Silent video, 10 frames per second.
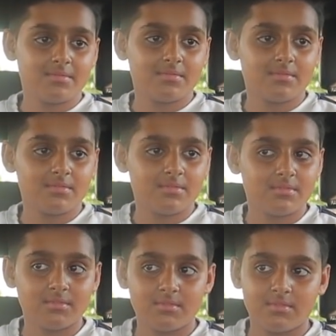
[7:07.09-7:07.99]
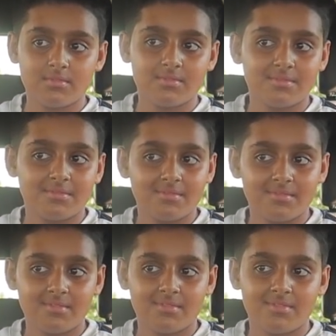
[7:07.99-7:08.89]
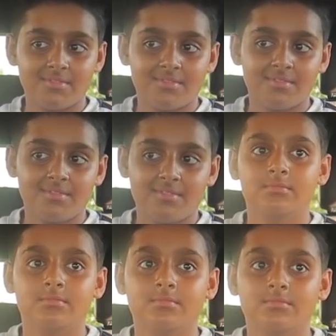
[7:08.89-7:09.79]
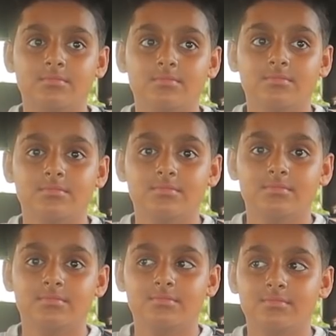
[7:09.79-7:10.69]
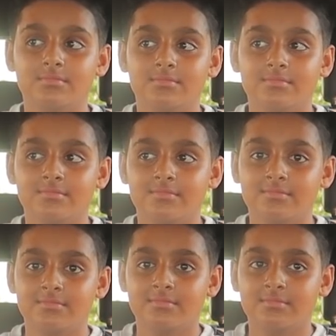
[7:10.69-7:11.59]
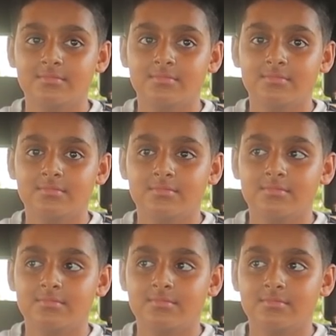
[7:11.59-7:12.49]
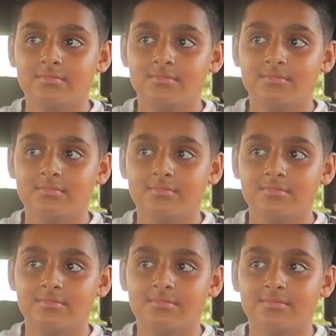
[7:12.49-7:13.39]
No words are spoken by the person on screen.